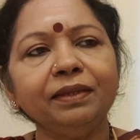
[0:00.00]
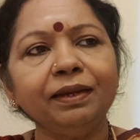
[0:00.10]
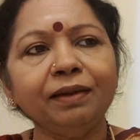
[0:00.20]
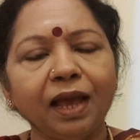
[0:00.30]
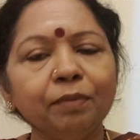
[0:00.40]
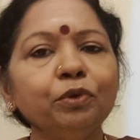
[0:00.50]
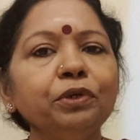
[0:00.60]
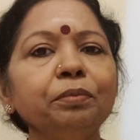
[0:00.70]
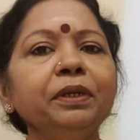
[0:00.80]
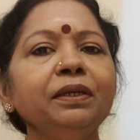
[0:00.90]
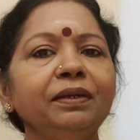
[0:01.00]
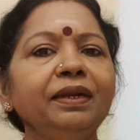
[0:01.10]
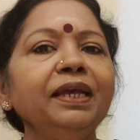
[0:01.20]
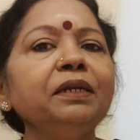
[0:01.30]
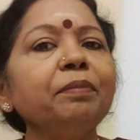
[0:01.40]
then I'm going to be
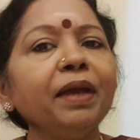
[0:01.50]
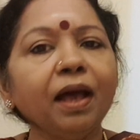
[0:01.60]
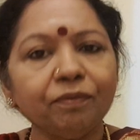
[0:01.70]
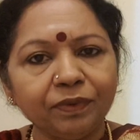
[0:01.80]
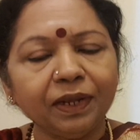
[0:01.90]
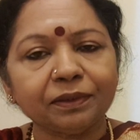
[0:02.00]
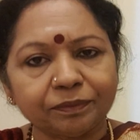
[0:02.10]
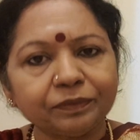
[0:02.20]
late by half an hour